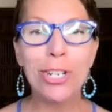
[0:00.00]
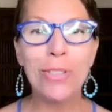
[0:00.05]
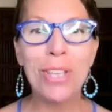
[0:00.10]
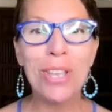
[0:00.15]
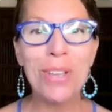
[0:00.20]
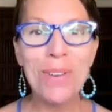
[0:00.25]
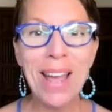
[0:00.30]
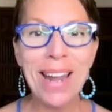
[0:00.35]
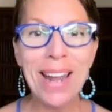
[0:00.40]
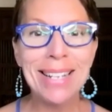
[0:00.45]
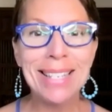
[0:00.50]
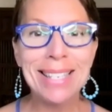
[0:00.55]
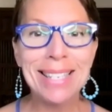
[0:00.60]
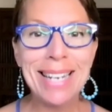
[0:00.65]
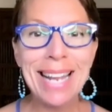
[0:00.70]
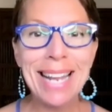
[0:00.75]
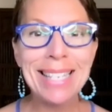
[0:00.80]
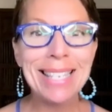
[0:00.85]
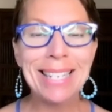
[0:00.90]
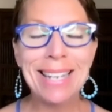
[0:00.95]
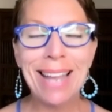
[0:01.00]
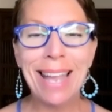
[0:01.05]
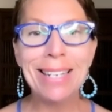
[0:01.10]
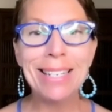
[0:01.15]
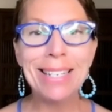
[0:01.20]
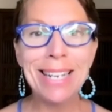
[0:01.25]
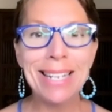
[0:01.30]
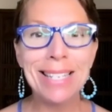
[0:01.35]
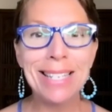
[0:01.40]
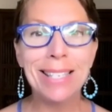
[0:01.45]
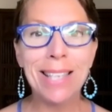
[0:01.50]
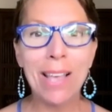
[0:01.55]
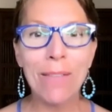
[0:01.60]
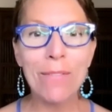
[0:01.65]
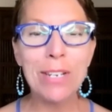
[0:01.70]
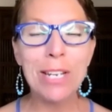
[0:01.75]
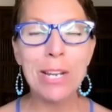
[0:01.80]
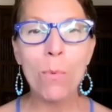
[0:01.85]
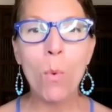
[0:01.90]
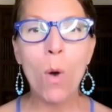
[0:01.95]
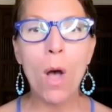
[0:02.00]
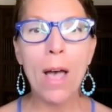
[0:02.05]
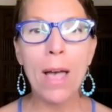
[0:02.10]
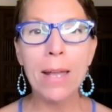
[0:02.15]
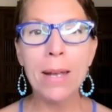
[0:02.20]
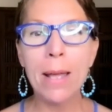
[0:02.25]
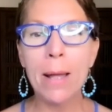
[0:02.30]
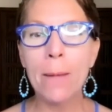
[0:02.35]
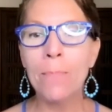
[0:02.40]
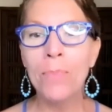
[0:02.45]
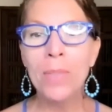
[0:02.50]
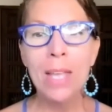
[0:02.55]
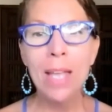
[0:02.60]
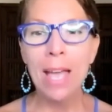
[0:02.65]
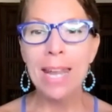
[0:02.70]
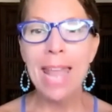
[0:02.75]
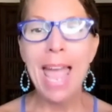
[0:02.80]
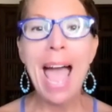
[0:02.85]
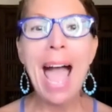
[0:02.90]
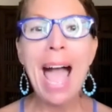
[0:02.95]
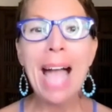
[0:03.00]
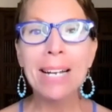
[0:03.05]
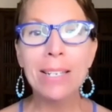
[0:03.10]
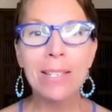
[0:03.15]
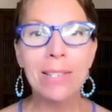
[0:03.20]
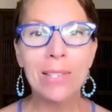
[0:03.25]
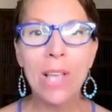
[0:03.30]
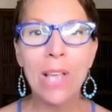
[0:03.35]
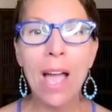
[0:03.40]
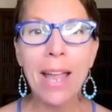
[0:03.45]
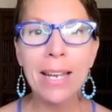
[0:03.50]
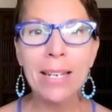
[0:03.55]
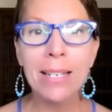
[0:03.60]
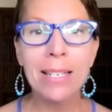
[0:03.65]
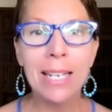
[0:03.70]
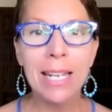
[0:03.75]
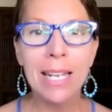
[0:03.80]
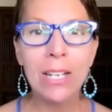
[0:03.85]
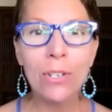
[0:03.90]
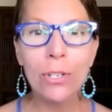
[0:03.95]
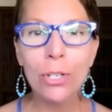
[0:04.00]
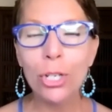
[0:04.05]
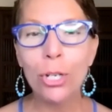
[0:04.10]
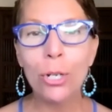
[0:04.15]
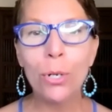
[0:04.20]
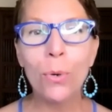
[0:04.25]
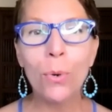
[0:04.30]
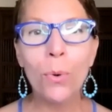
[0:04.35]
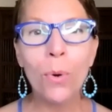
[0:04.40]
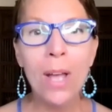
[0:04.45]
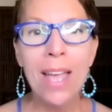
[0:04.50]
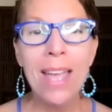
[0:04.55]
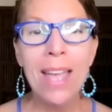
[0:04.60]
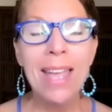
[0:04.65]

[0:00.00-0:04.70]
in the United States in 1971, an act signed into